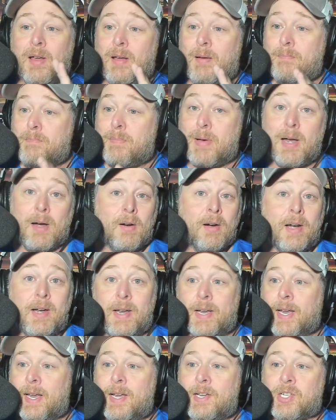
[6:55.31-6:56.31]

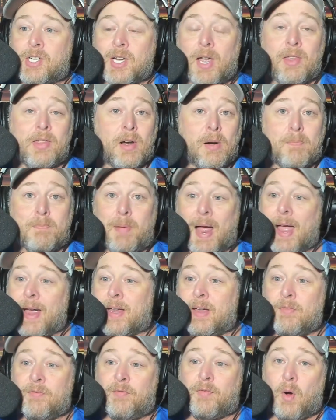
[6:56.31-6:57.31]
mirroring each other back
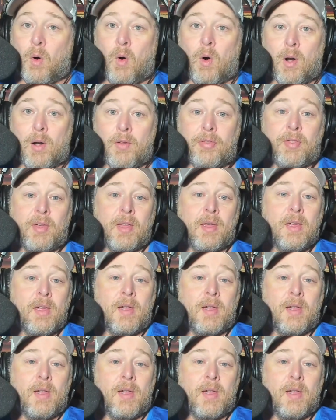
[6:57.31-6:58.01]
and forth.